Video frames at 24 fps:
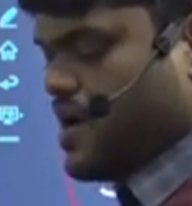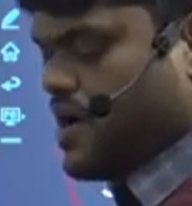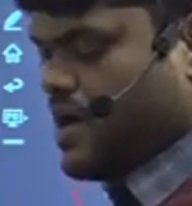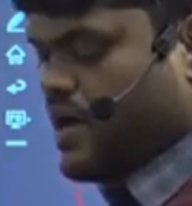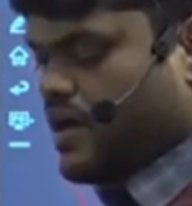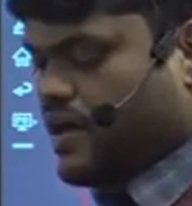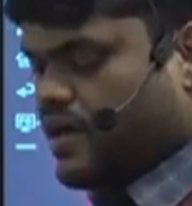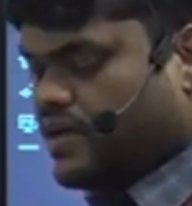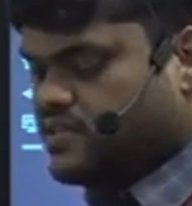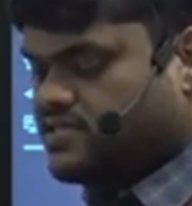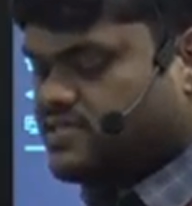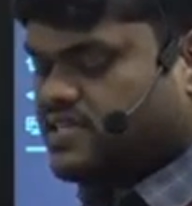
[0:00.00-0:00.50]

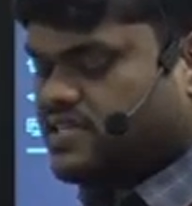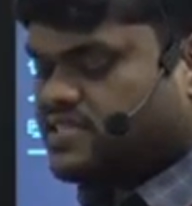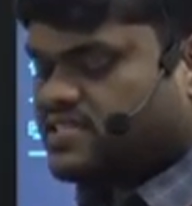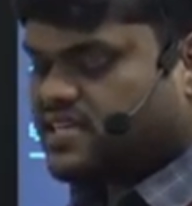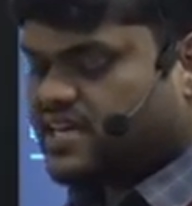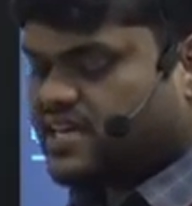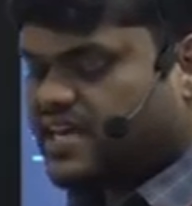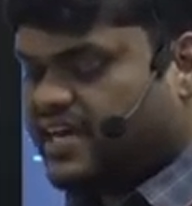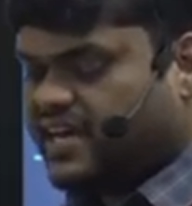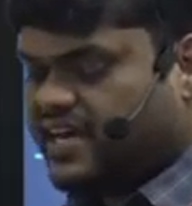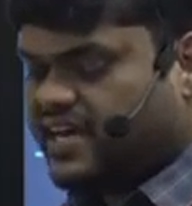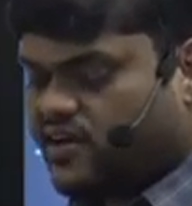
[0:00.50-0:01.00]
Is this
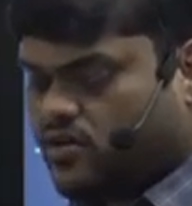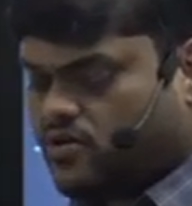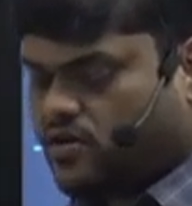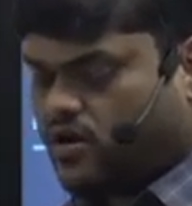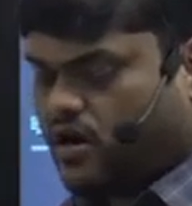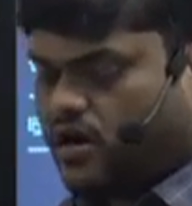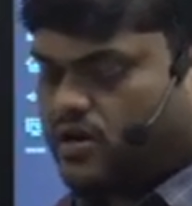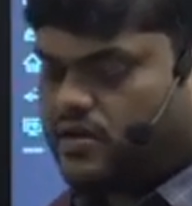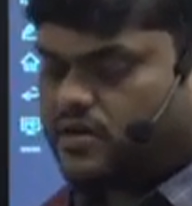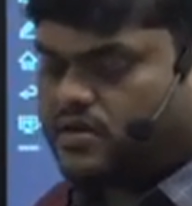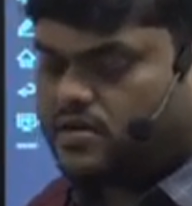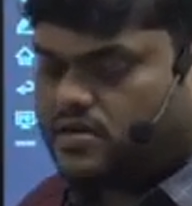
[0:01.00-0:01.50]
clear or
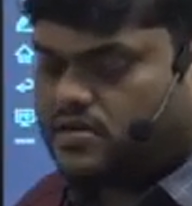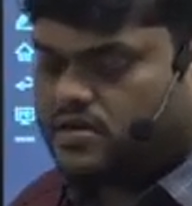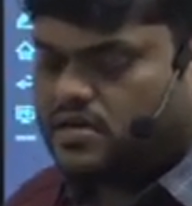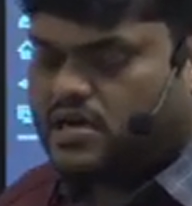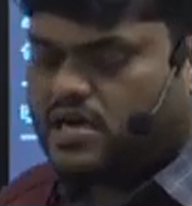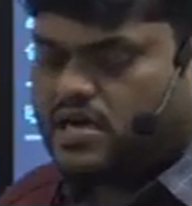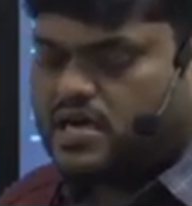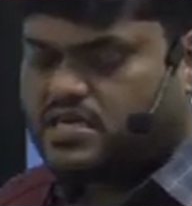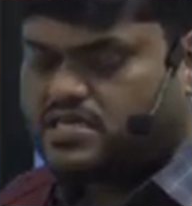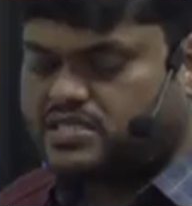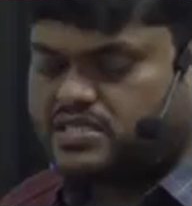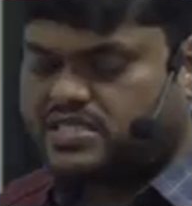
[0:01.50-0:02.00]
not?
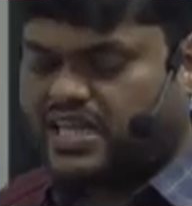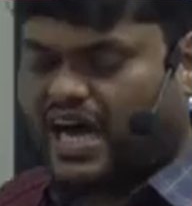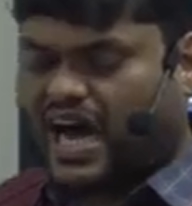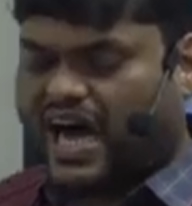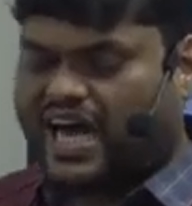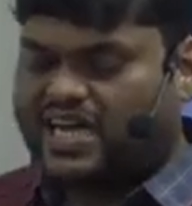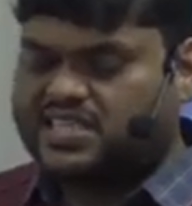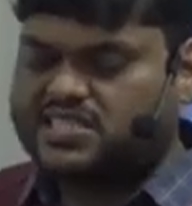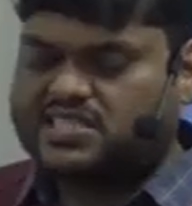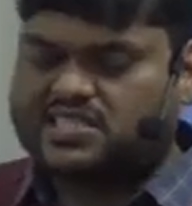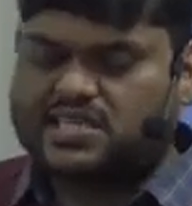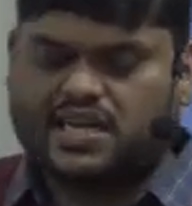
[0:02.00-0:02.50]
The
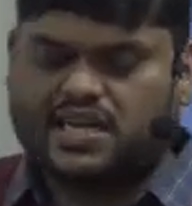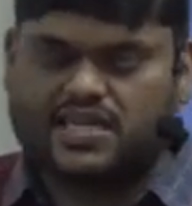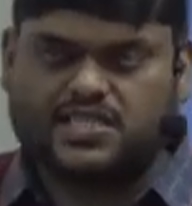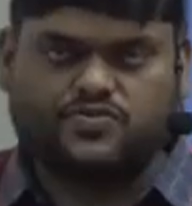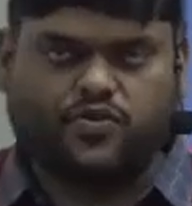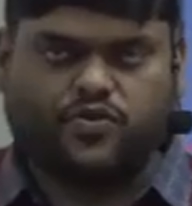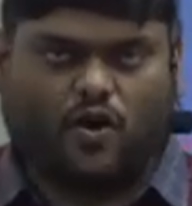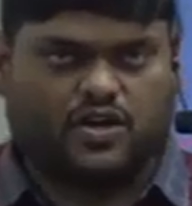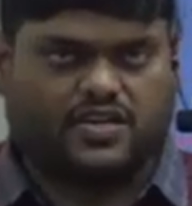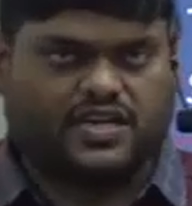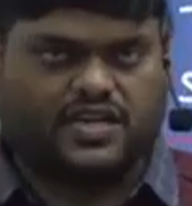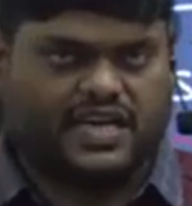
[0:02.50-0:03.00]
answer is
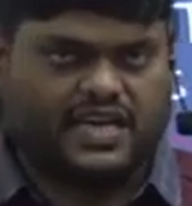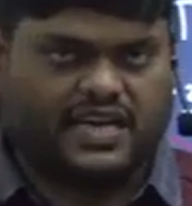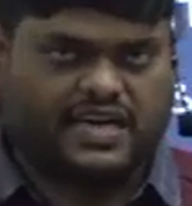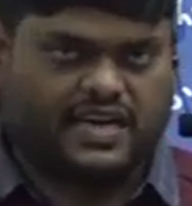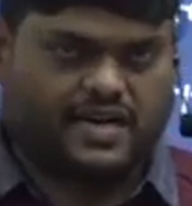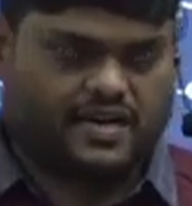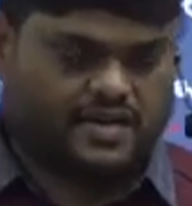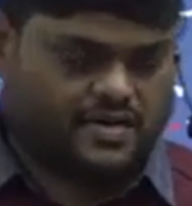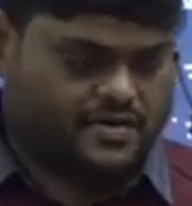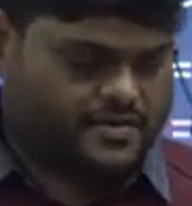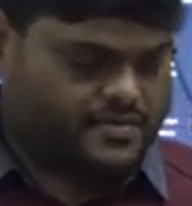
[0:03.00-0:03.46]
40 year.